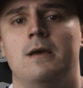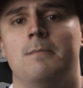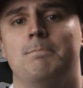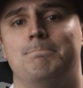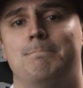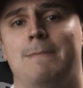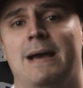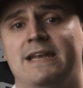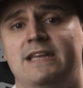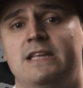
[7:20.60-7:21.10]

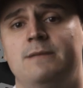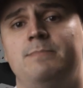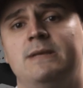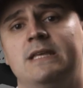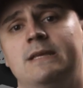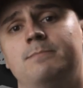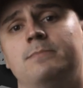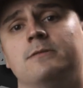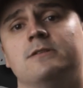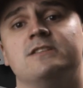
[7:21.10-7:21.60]
Many
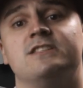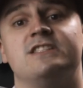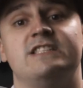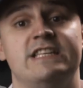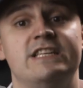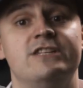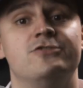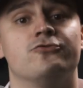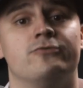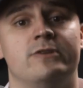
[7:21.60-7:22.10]
people
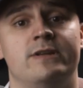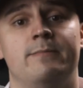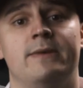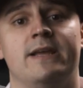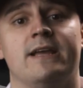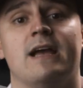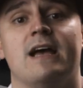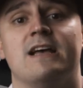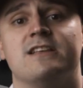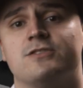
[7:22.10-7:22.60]
see
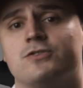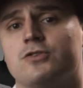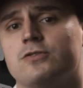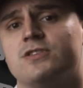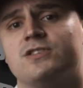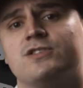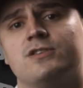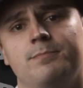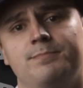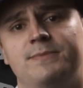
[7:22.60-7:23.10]
dreaming as
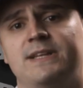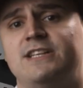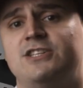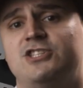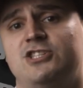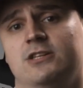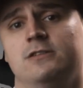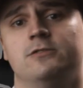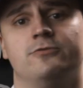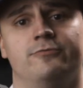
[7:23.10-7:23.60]
just something
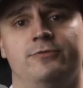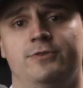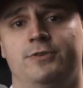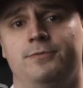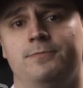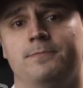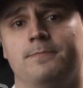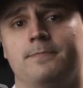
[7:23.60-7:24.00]
children do.